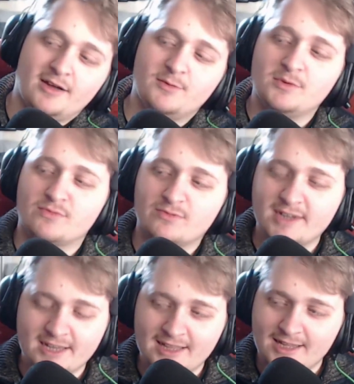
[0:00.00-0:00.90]
I would
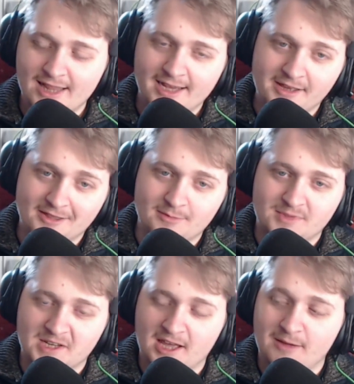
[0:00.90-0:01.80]
really like
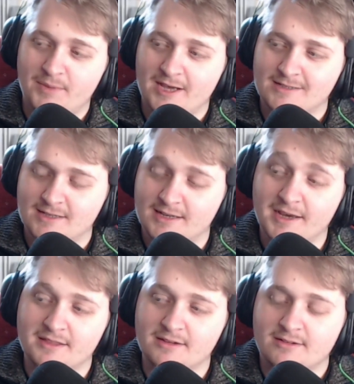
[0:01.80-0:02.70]
them to get back
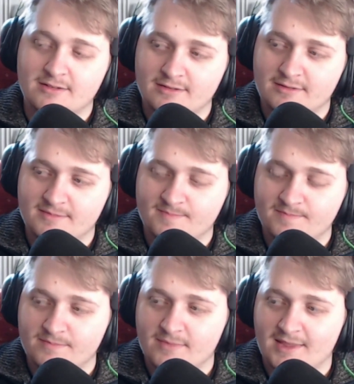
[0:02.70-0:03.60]
together.
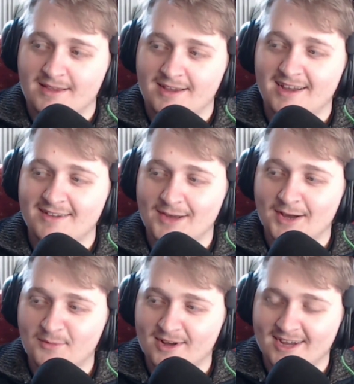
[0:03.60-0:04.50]

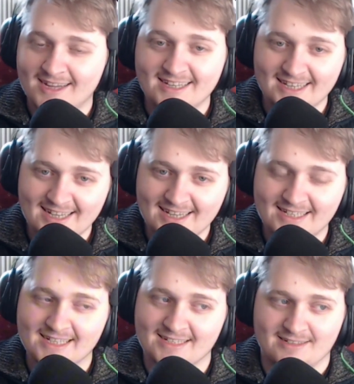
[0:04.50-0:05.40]
I
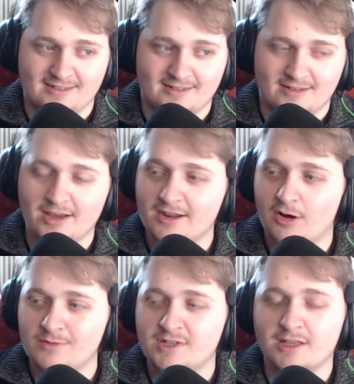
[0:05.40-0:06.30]
need it, and
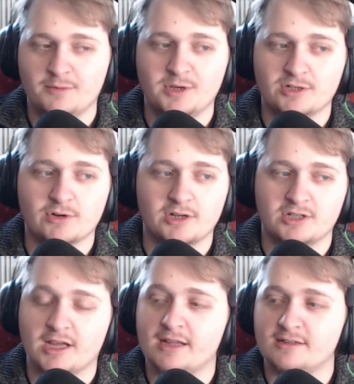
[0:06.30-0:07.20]
obviously there'll be a
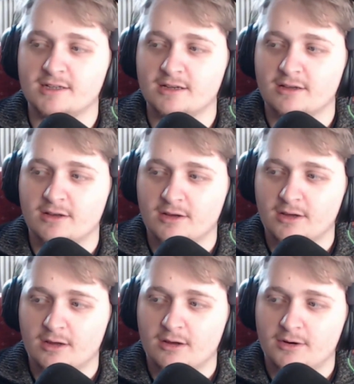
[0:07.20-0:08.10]
tragic ending,
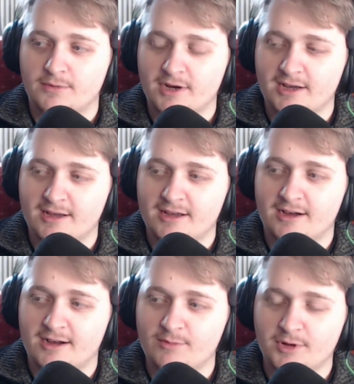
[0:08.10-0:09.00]

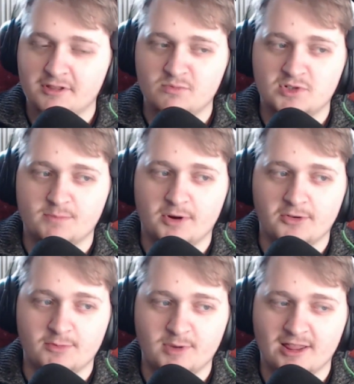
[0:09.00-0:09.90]
where I want them to
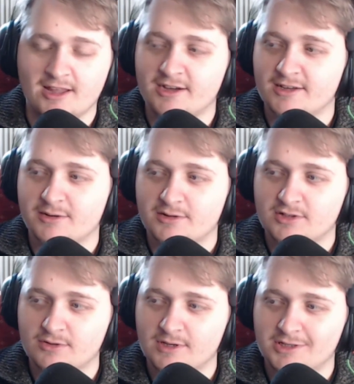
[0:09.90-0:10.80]
both be lying
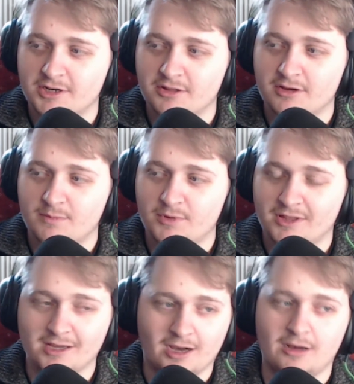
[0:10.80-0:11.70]
to each other,
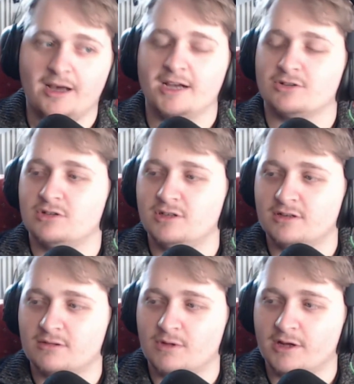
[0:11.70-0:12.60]
but they are
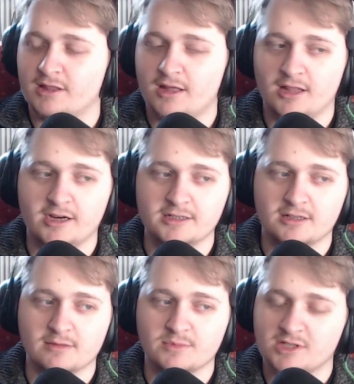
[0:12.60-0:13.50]
actually like they're lying
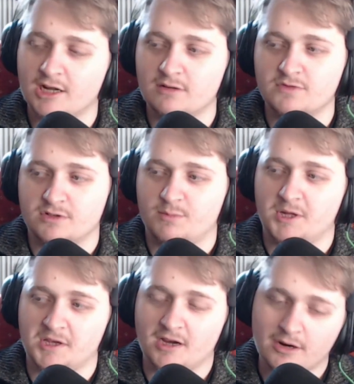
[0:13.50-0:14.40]
to themselves,
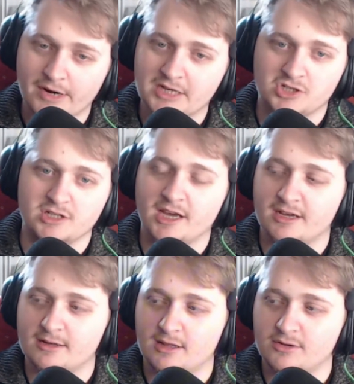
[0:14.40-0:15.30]
but they are actually
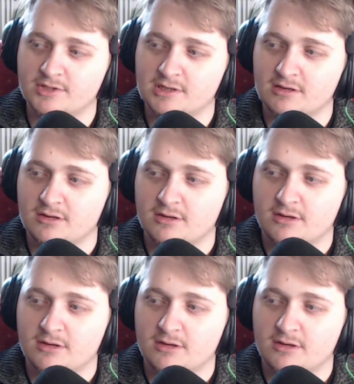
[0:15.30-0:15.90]
getting closer.